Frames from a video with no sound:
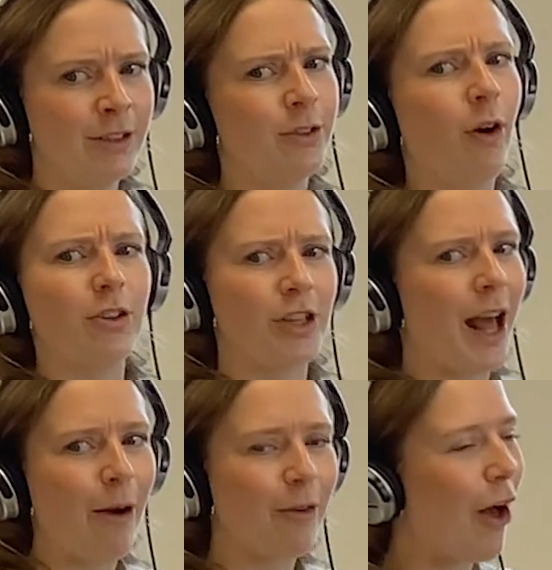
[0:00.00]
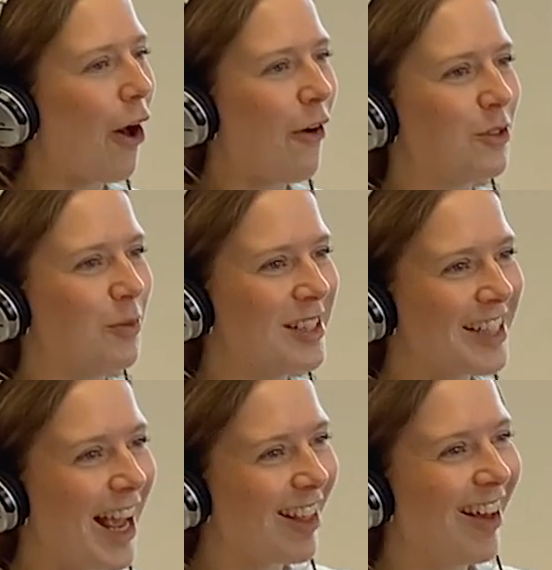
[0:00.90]
gosh, an hour and a half to put
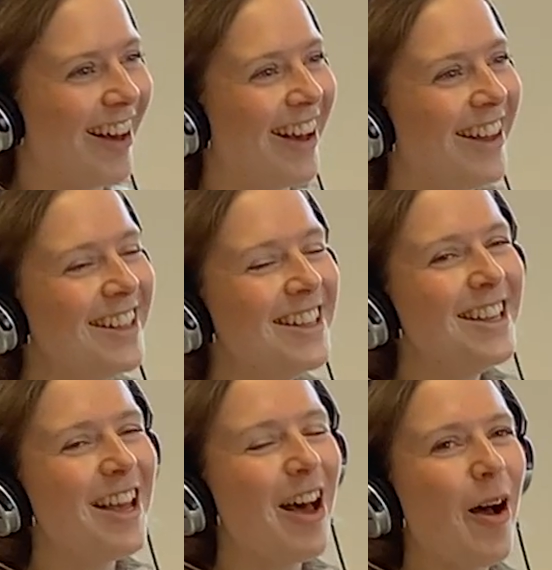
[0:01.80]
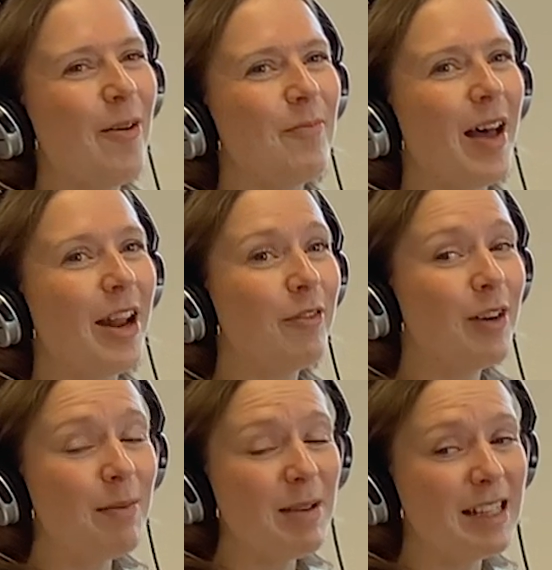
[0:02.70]
together. And I
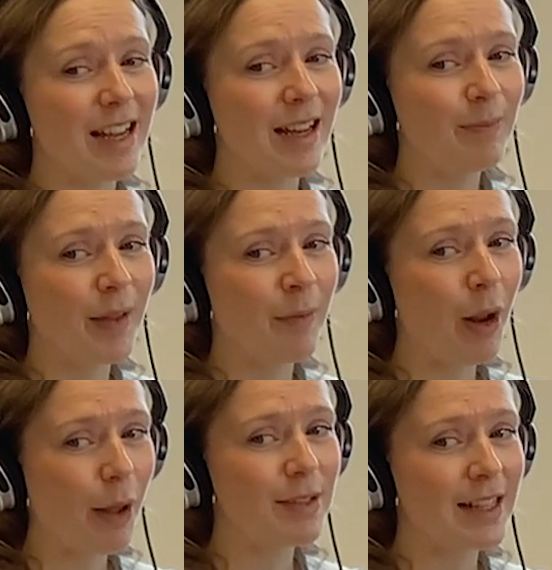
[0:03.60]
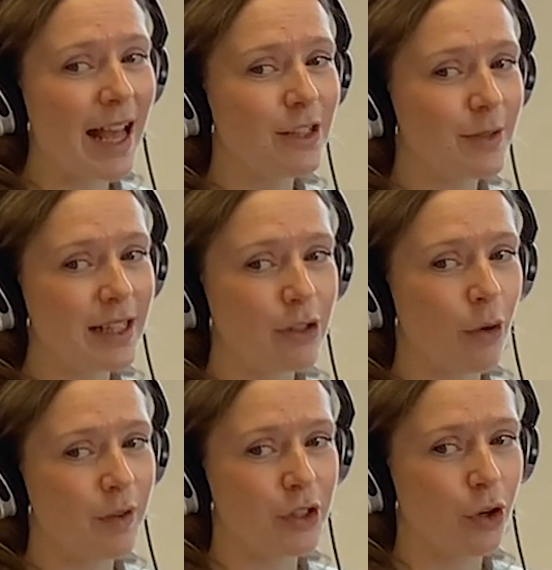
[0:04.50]
really missed it. And while I was there doing this
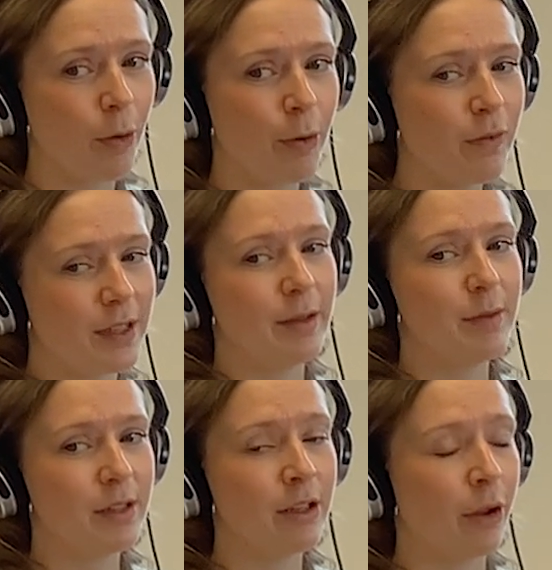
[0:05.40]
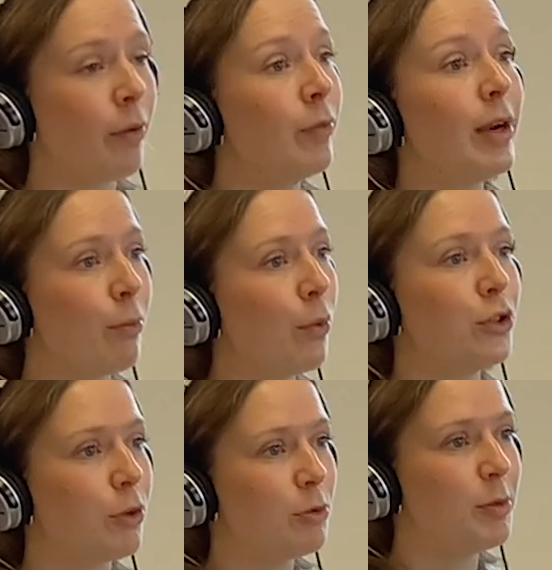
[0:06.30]
office job, and obviously it was, a really
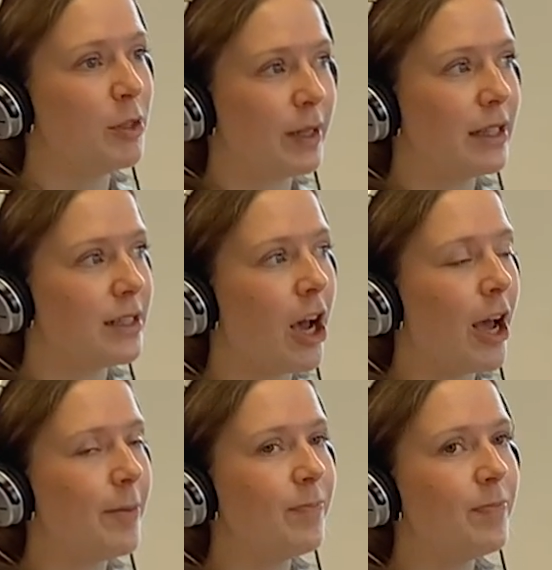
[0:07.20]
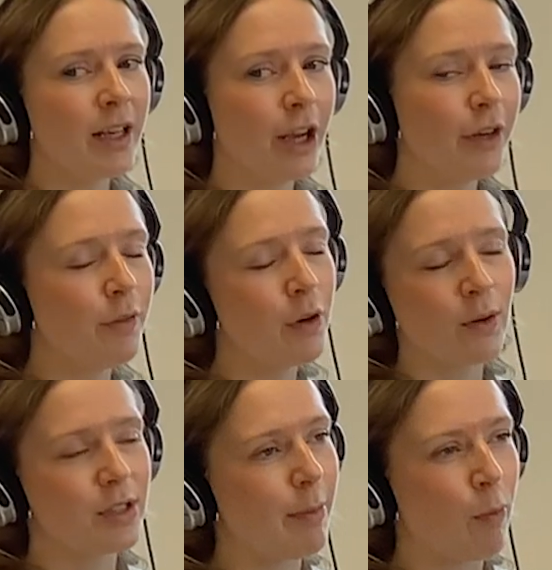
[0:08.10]
important job to be doing at the time, I kind of knew a
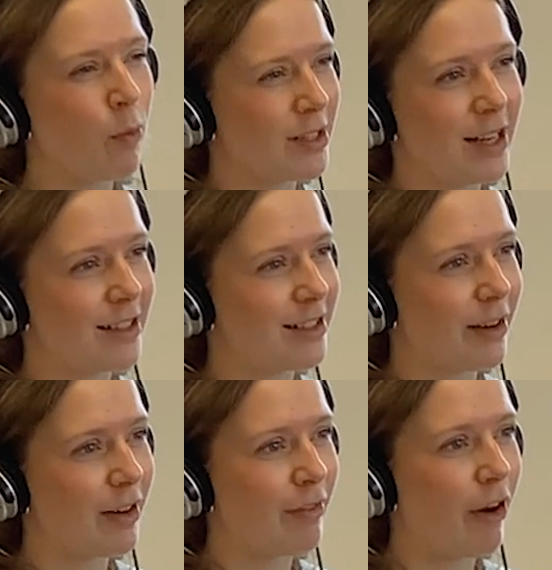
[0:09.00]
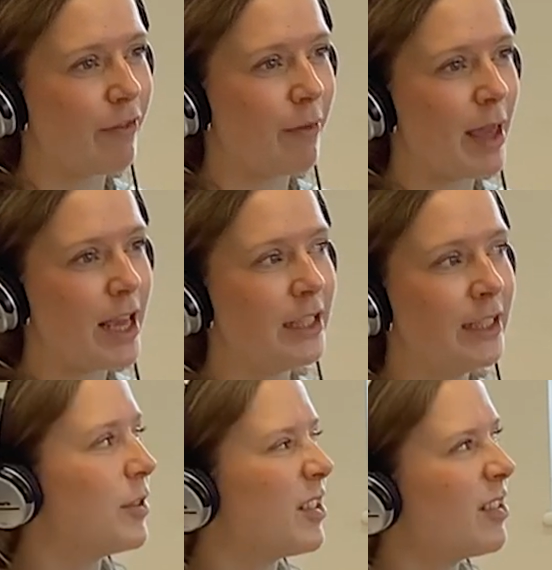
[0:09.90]
long time it wasn't necessarily right for me.
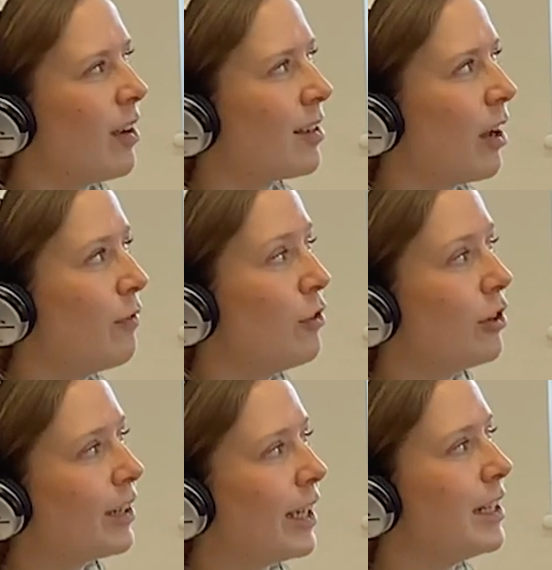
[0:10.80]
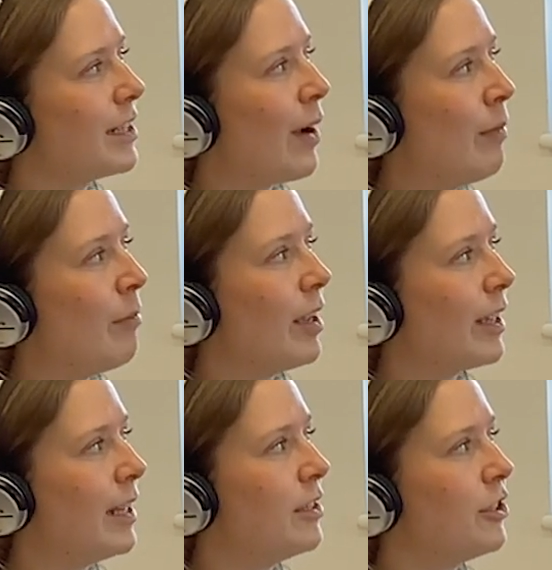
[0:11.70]
So I started kind of looking into how I might
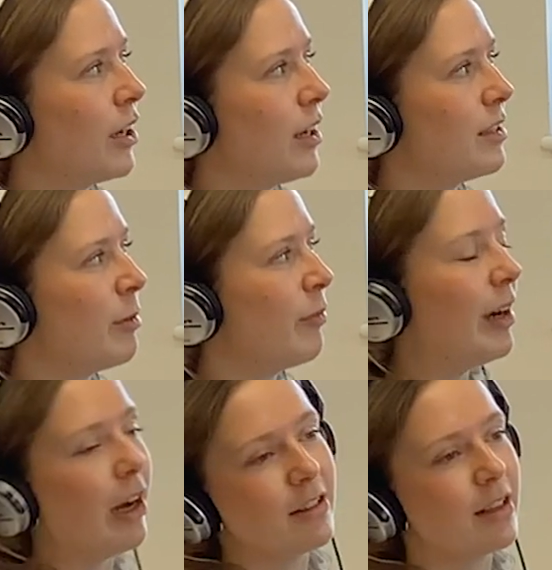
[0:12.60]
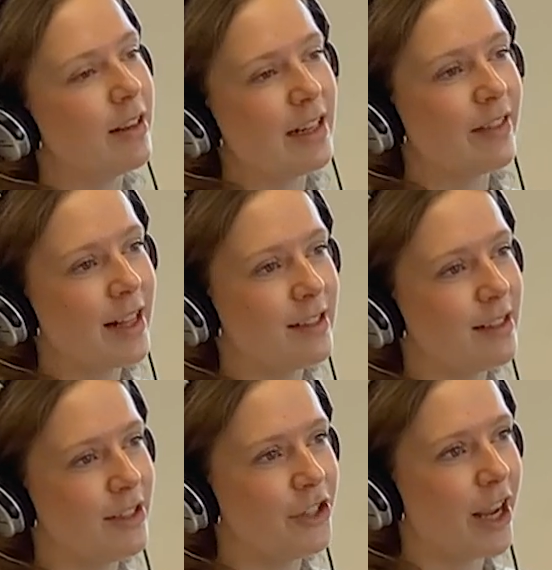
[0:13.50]
get into journalism and realised I needed the
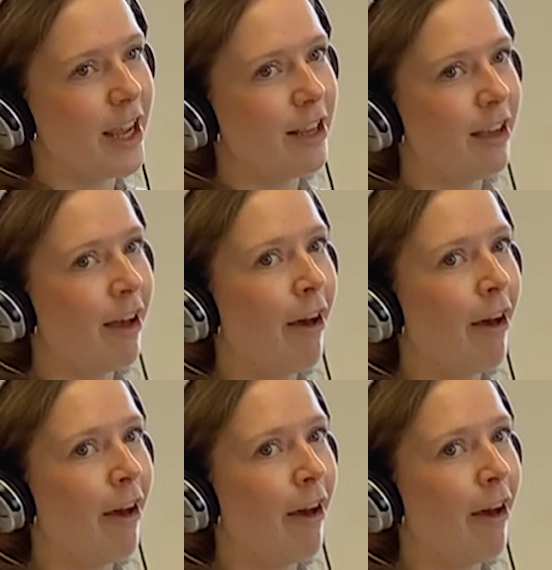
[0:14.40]
NCTJ